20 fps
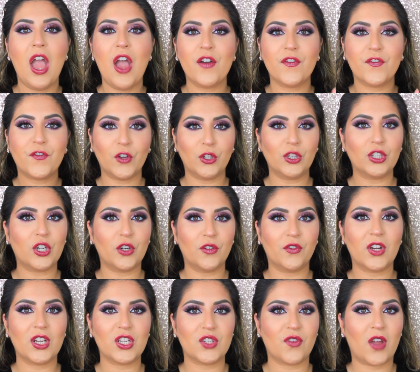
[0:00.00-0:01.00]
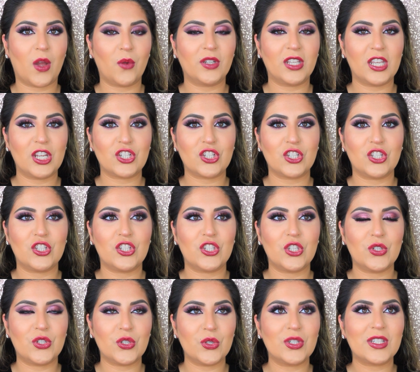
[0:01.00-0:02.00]
full coverage foundations,
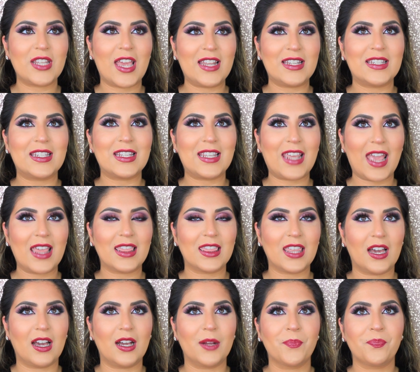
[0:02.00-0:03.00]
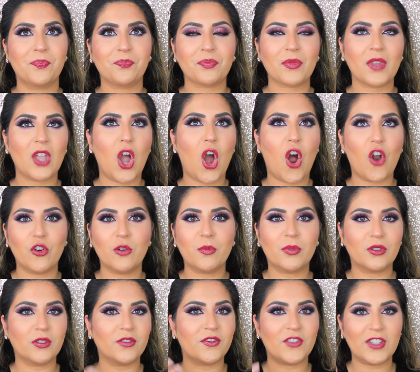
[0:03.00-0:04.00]
you do tend to get that
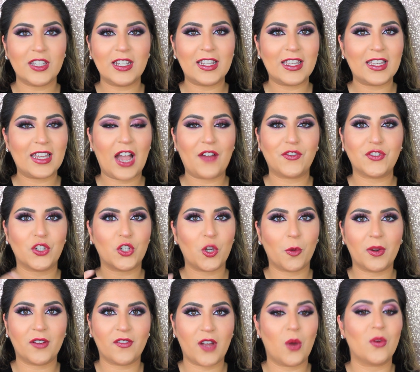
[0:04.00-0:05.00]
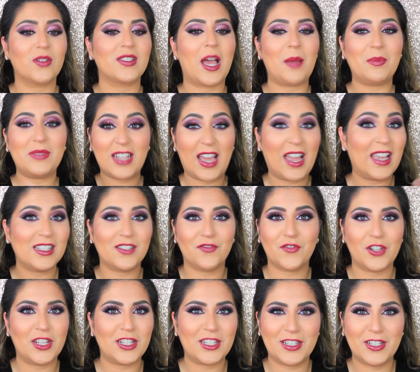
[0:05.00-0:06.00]
horrible feeling after a couple of hours. I'm dying
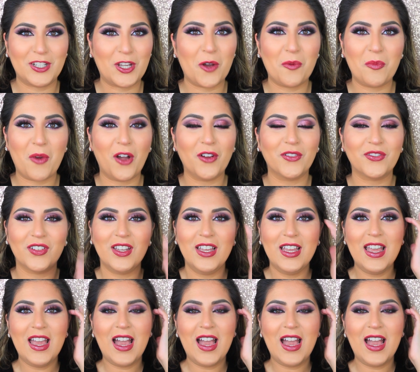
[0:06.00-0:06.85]
for it to come off.